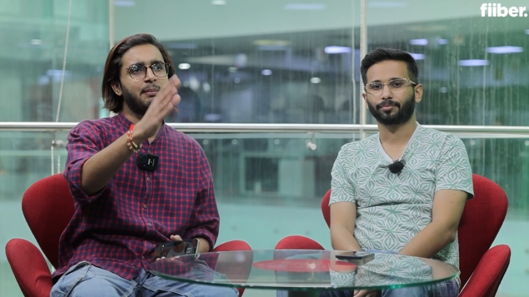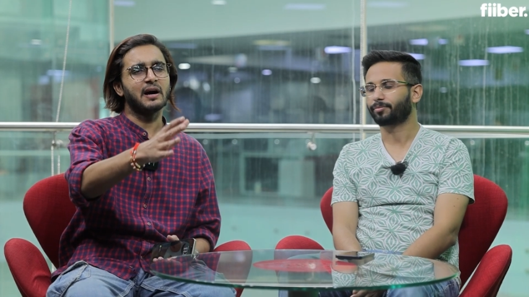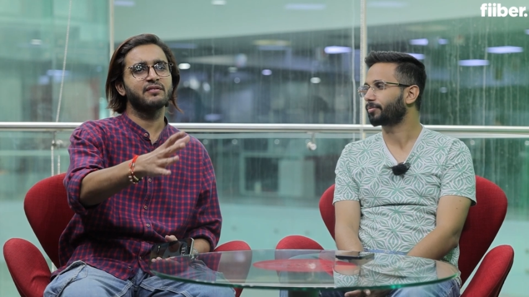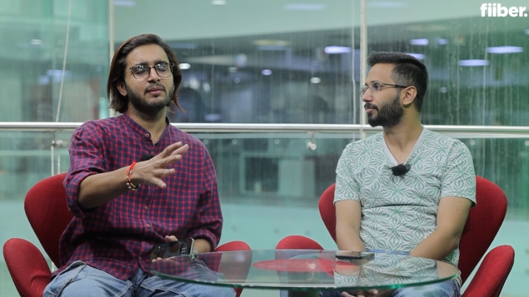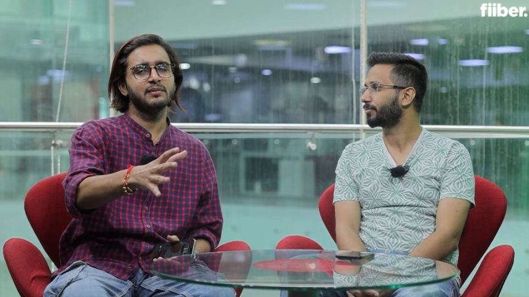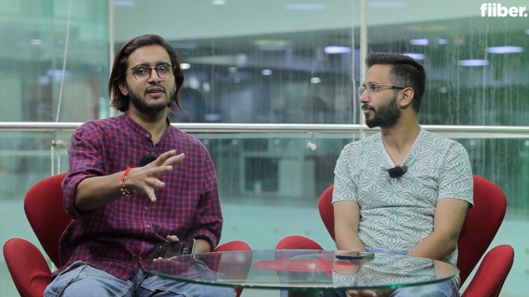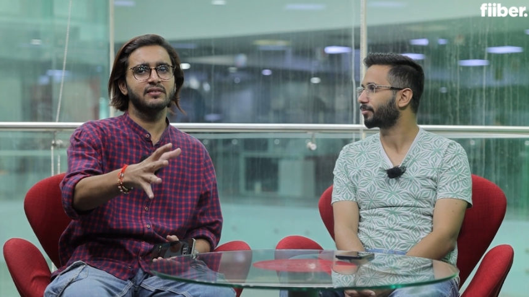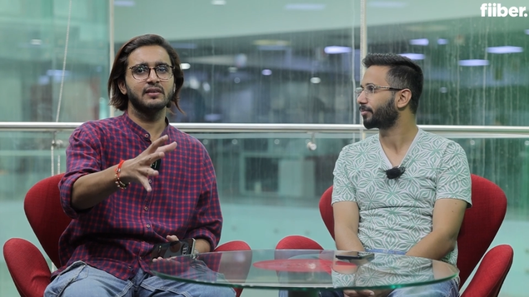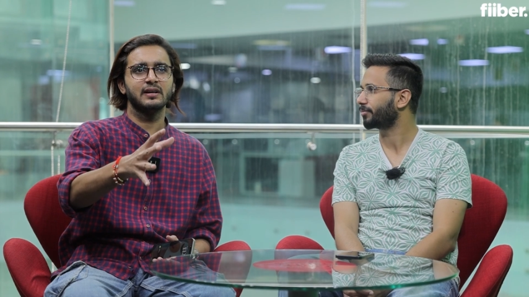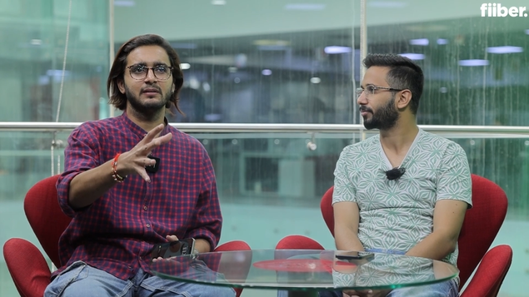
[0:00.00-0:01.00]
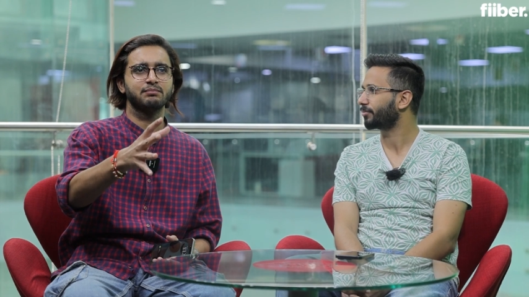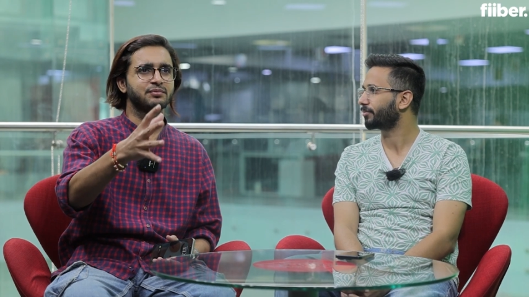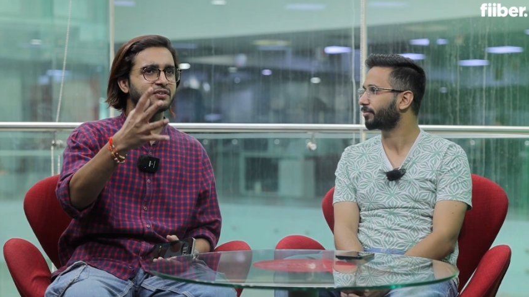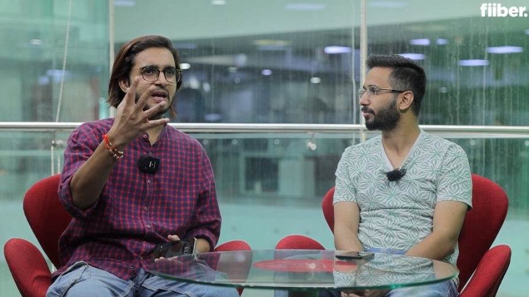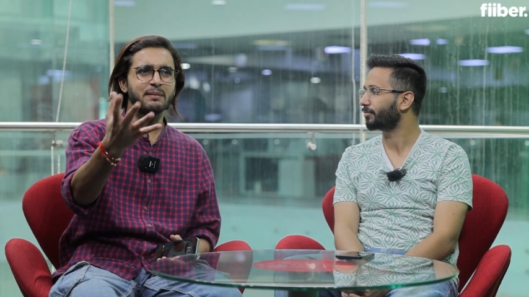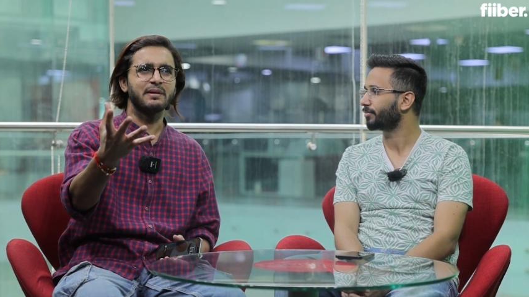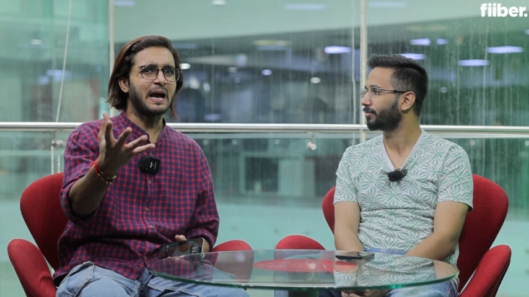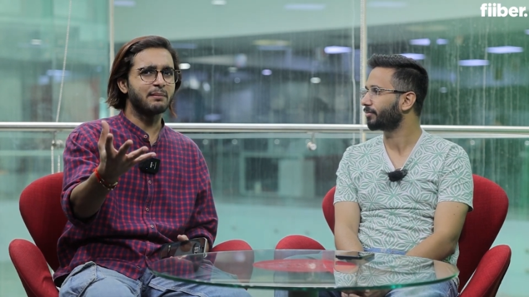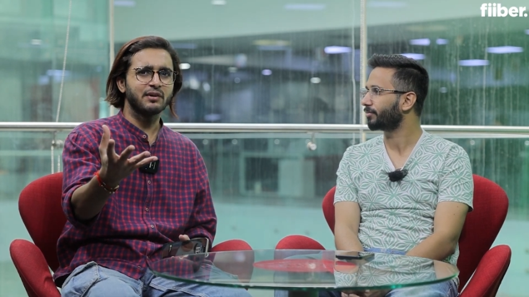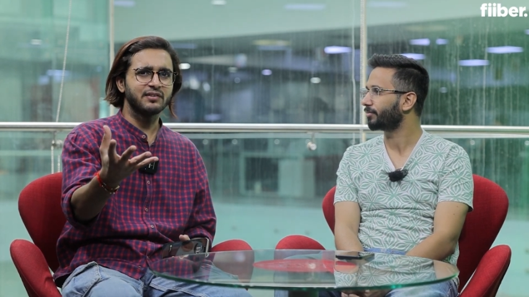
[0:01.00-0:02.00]
Speaker 1: Apart from this, uh, same
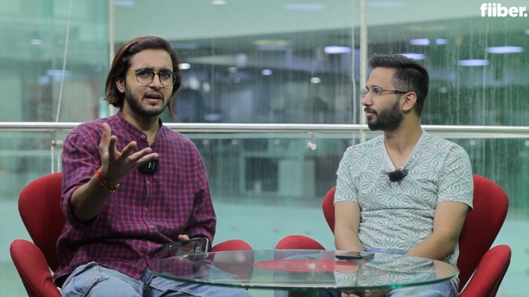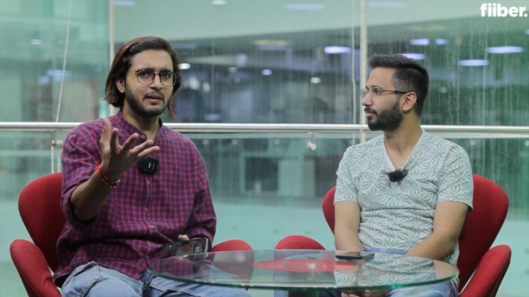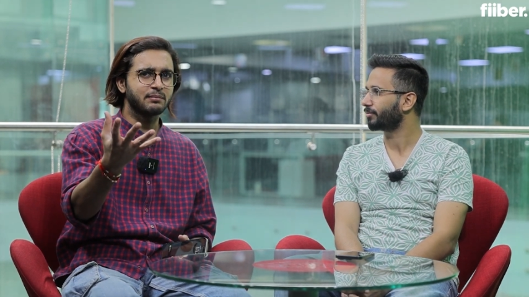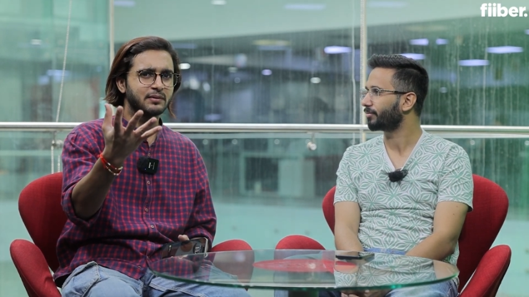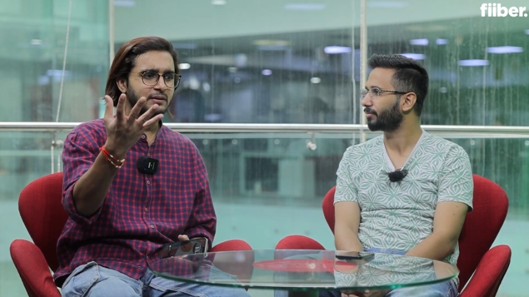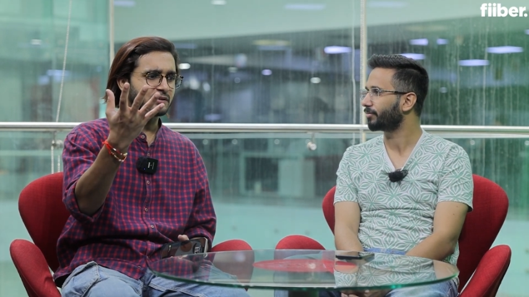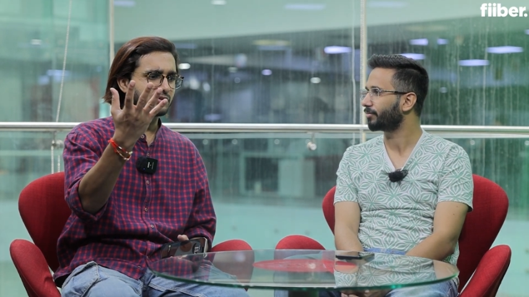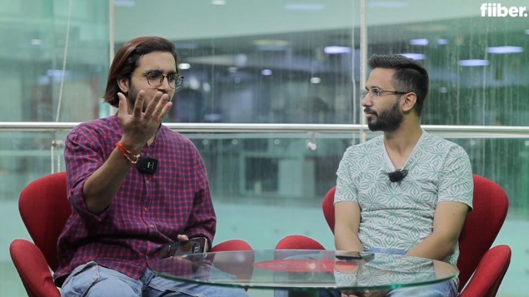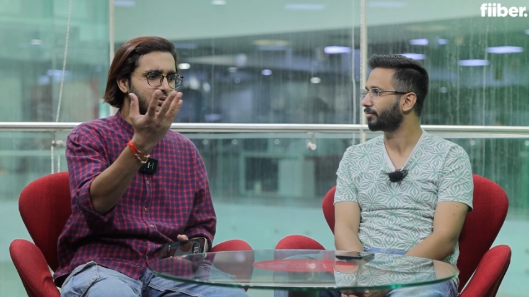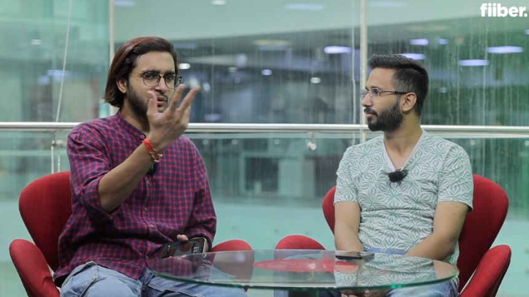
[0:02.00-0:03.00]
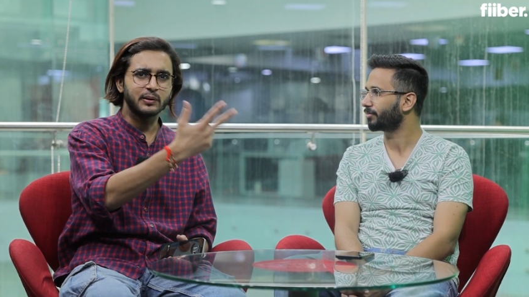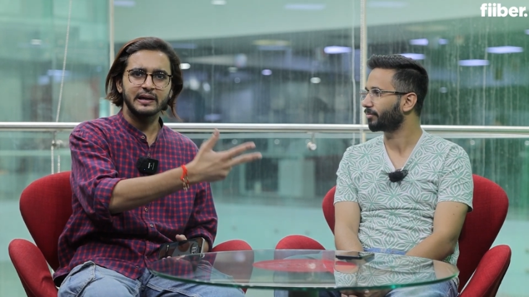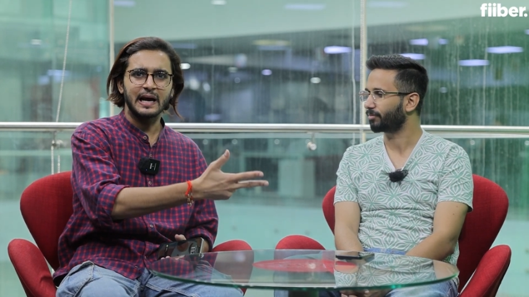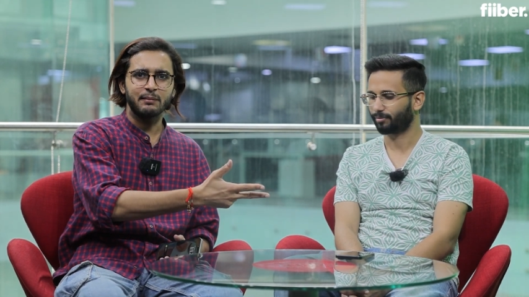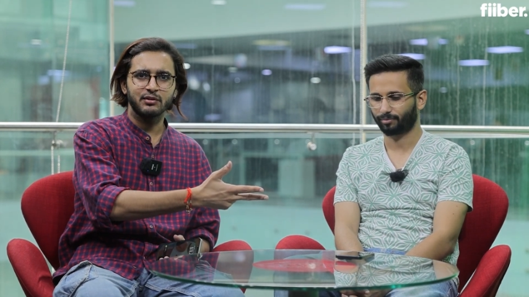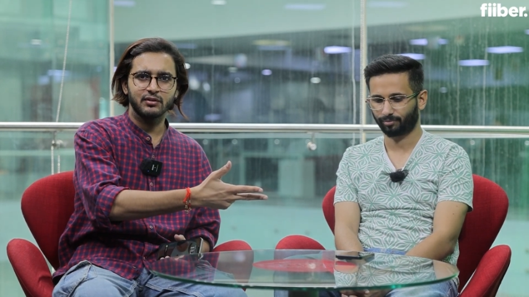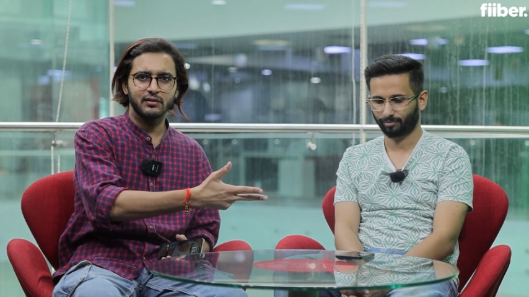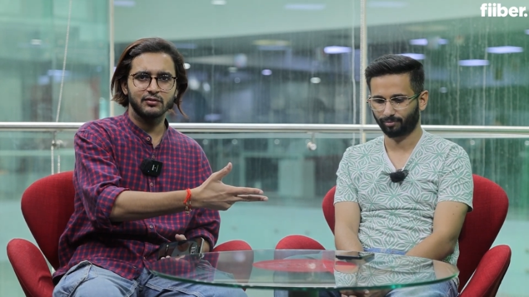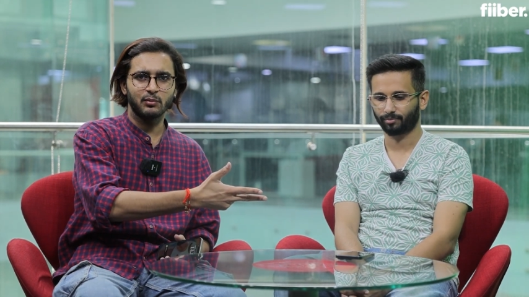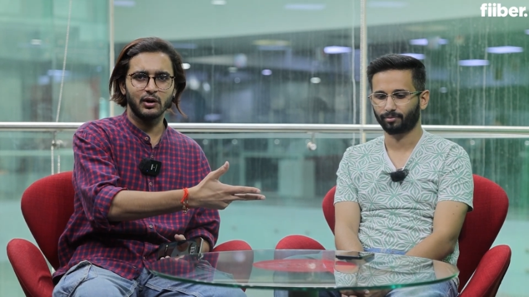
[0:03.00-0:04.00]
camera setup. Uh, so dual cameras on
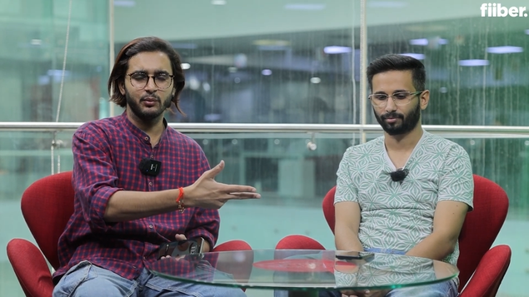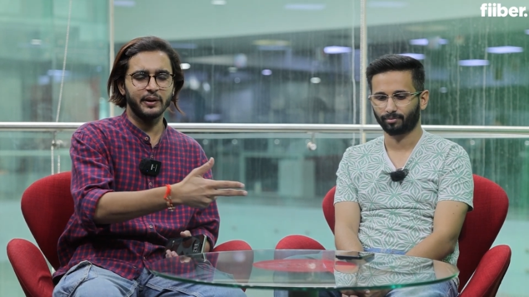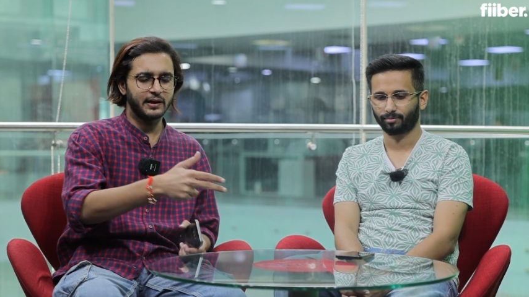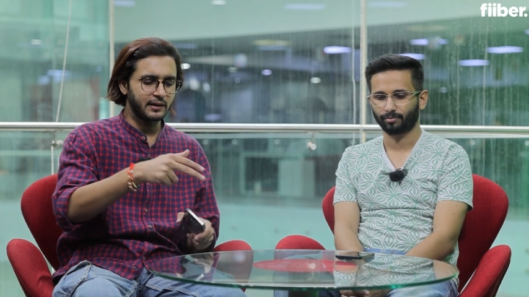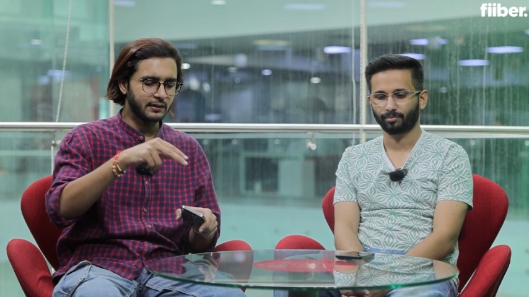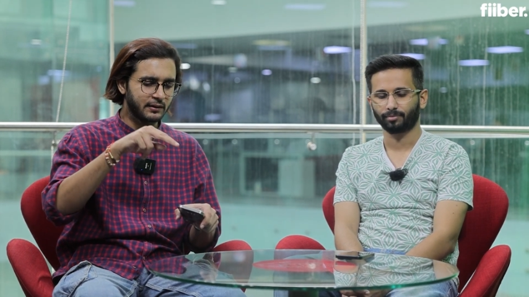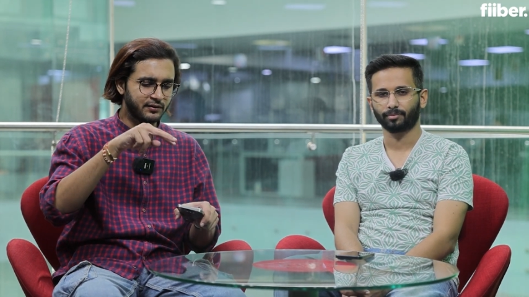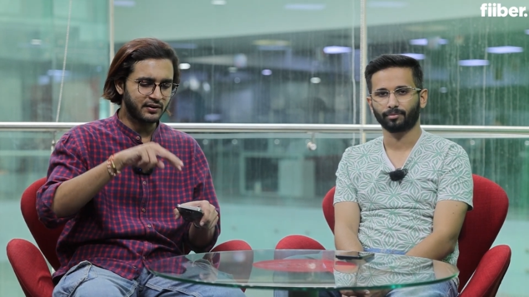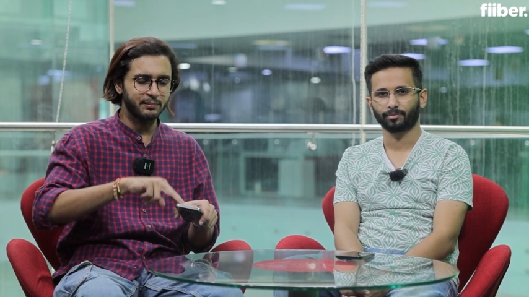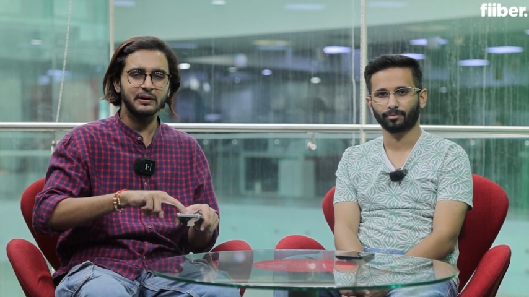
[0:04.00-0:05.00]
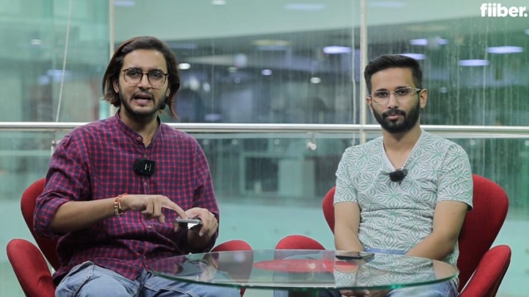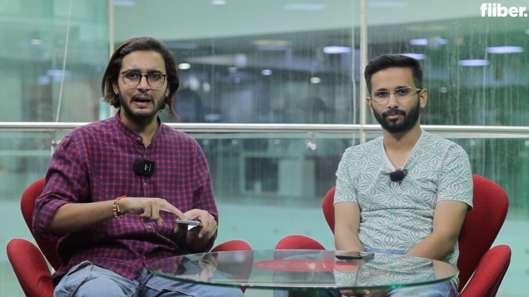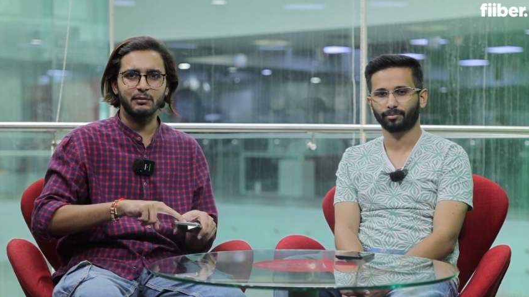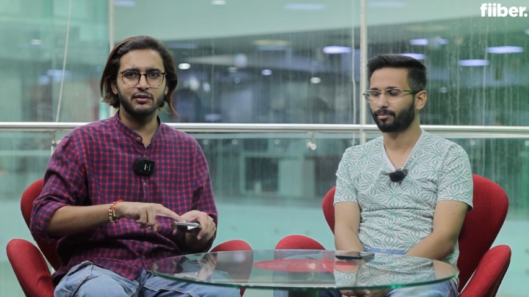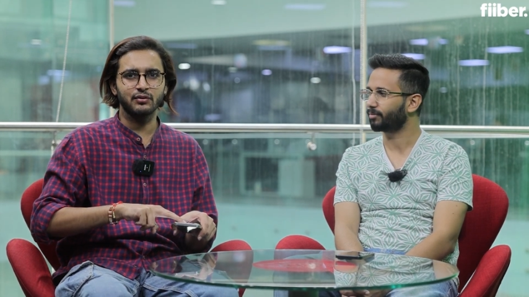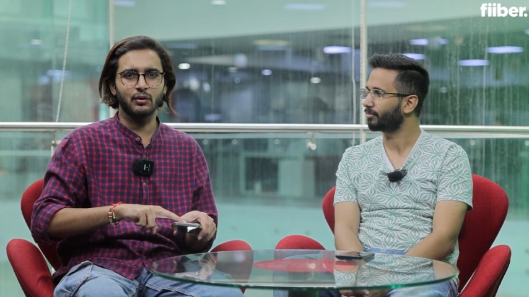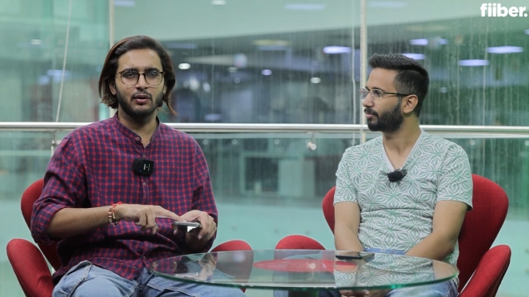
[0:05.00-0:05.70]
the smaller variant, triple cameras